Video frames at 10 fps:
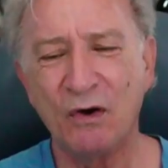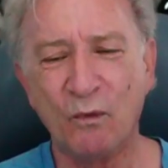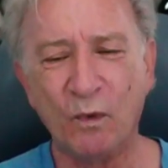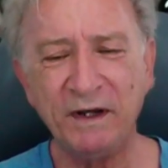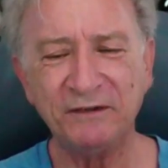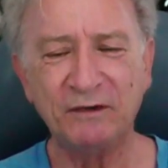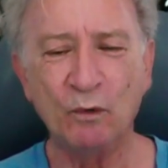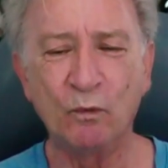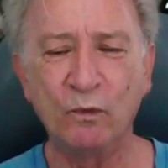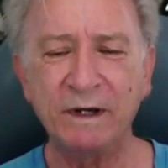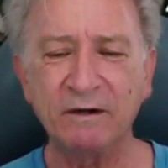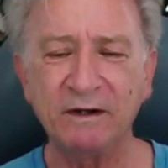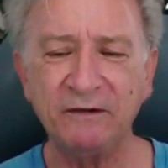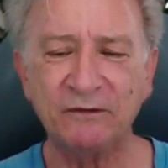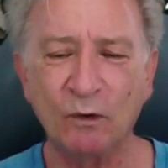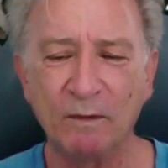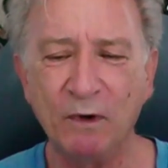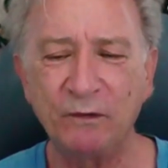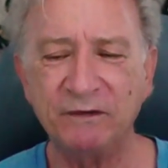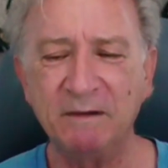What is the weirdest or
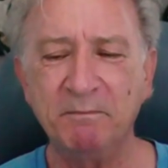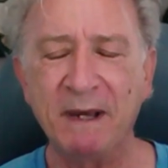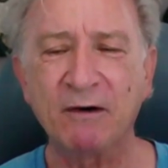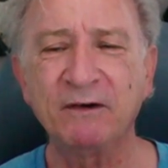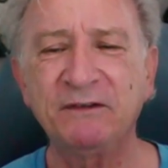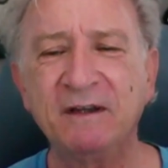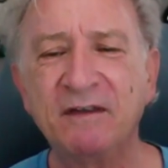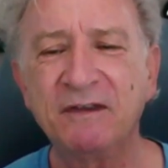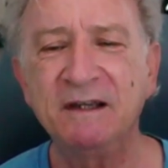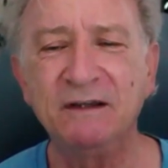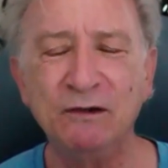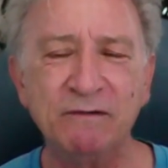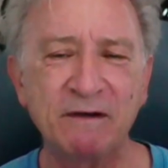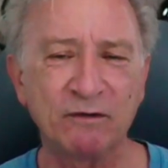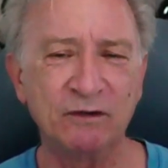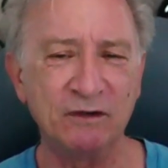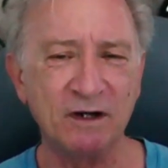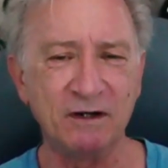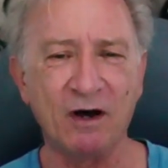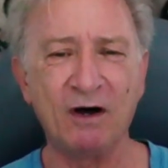most embarrassing thing you've ever
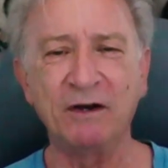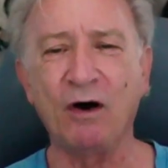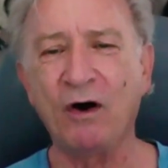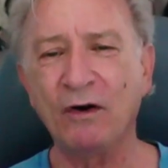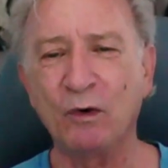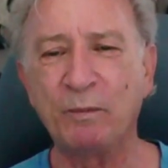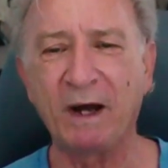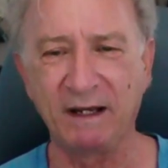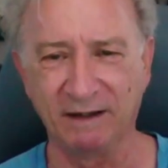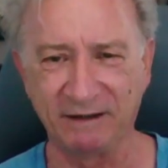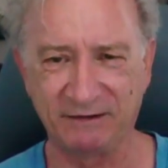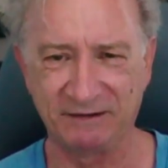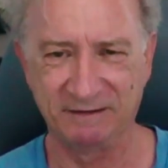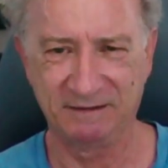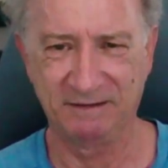done on autopilot?